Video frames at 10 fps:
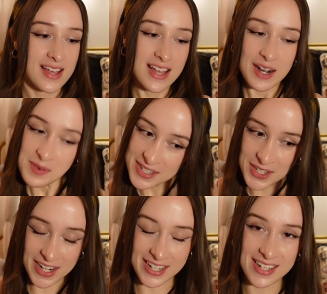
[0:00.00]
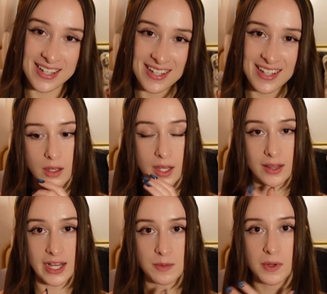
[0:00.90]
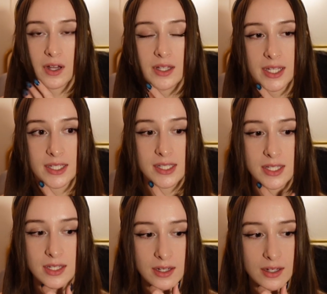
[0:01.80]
I'm really trying. And last but not least,